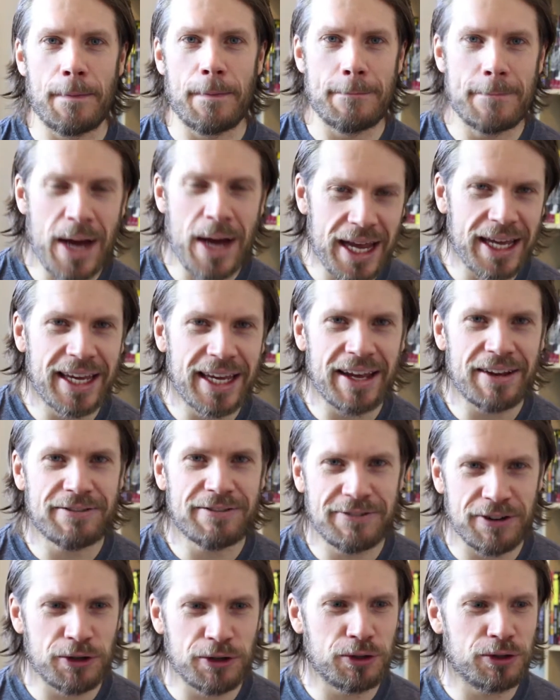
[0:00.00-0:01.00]

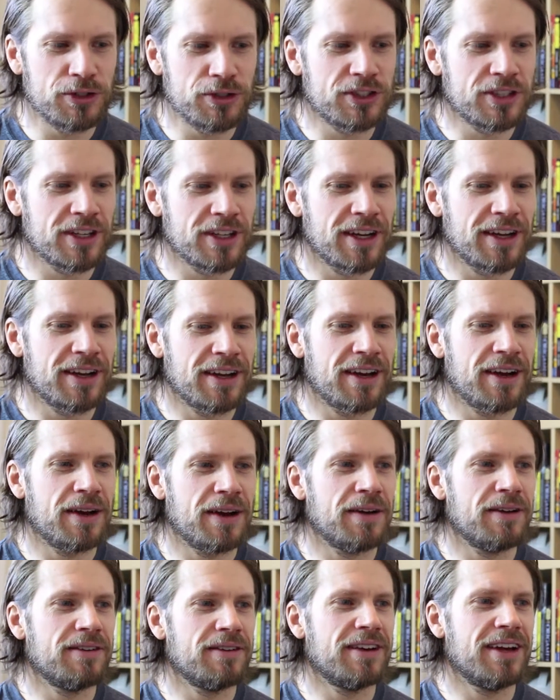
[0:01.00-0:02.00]
making foods
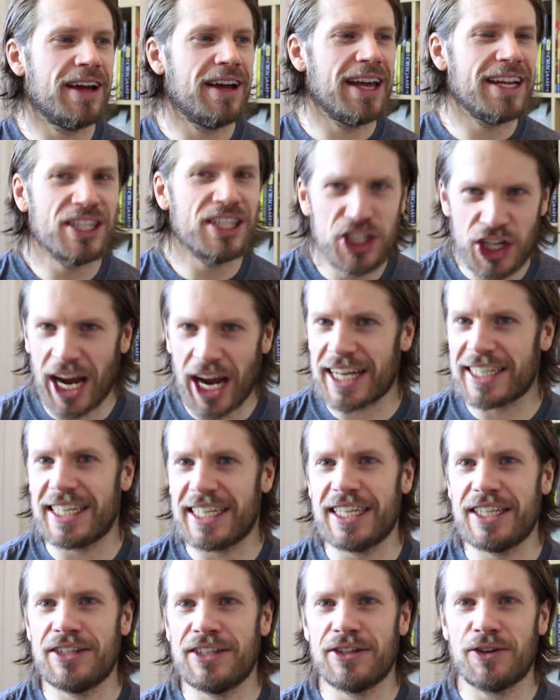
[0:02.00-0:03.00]

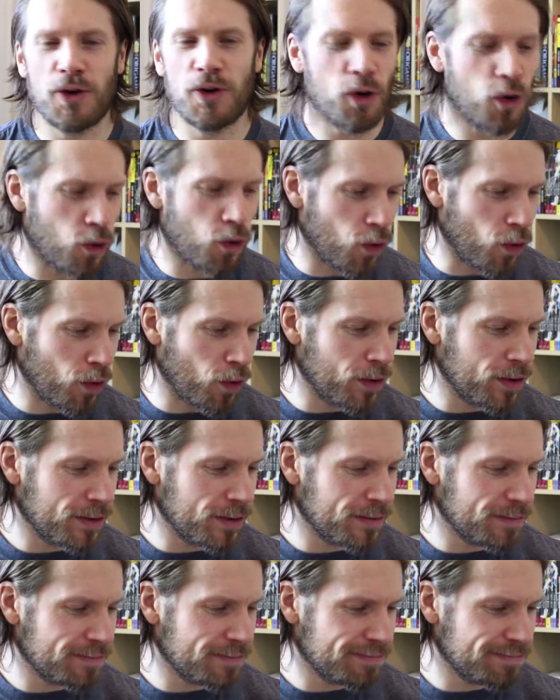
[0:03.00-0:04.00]
injected or
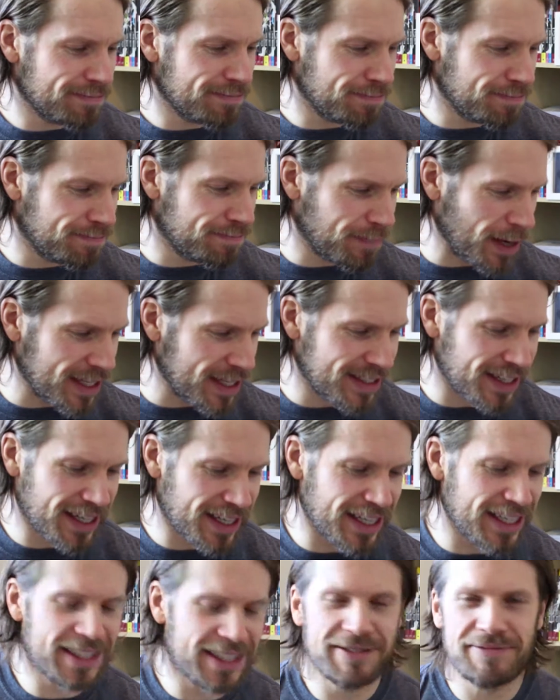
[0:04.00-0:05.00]

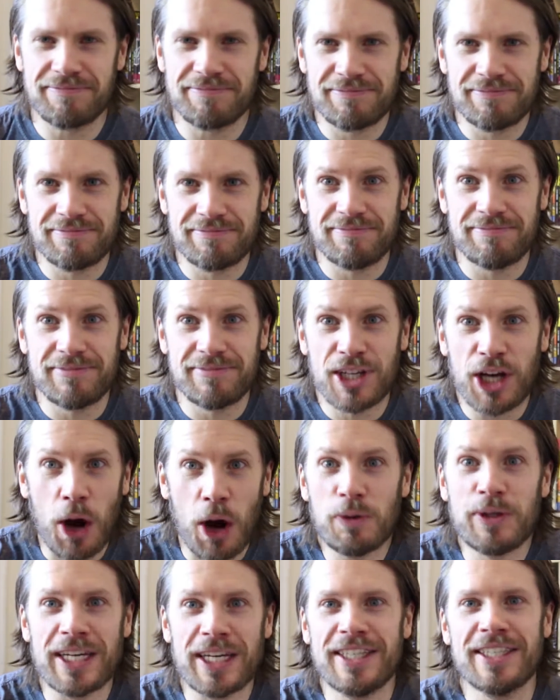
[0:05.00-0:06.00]
basically
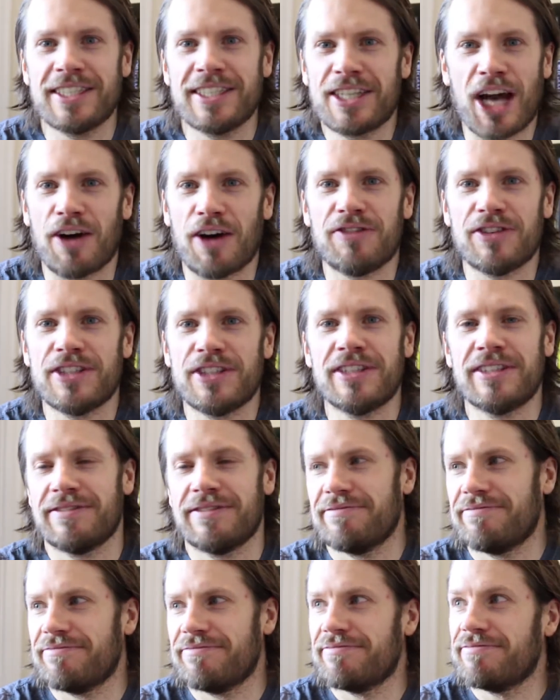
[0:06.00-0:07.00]
coated, covered,
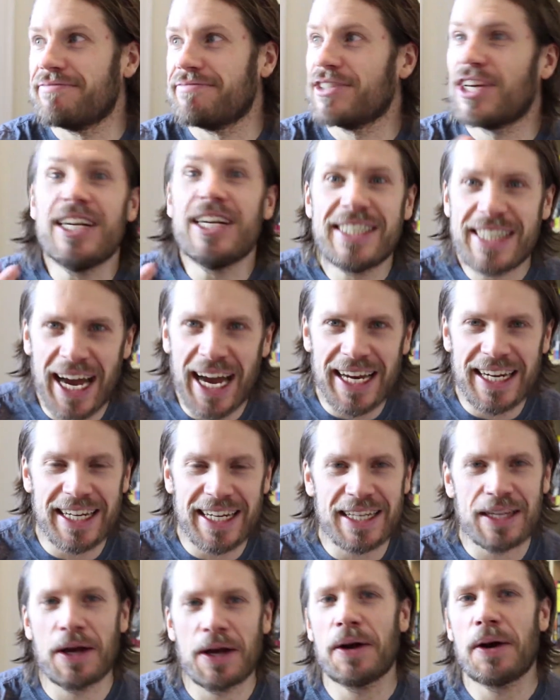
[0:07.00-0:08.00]

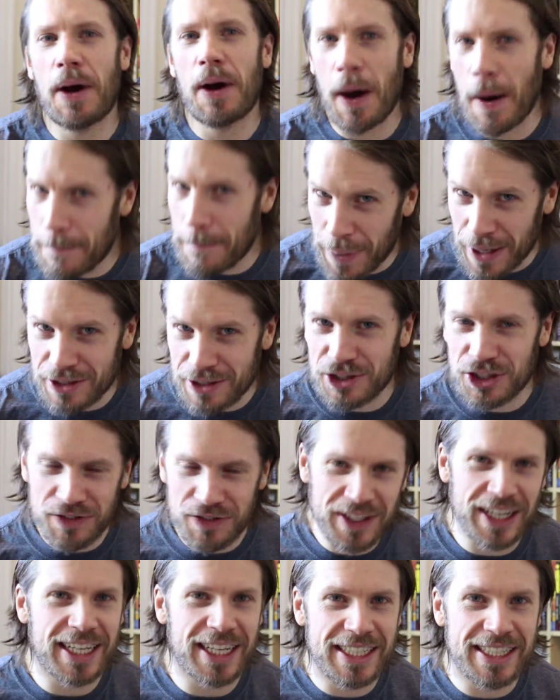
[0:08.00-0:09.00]
containing a bunch
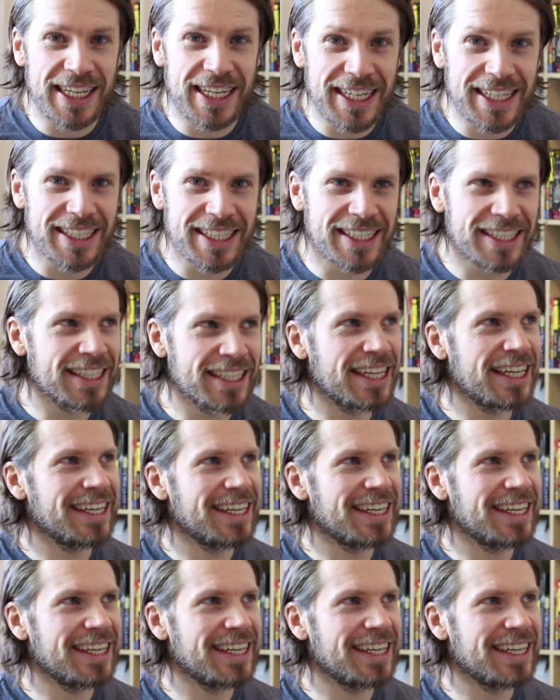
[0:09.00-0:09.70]
of nicotine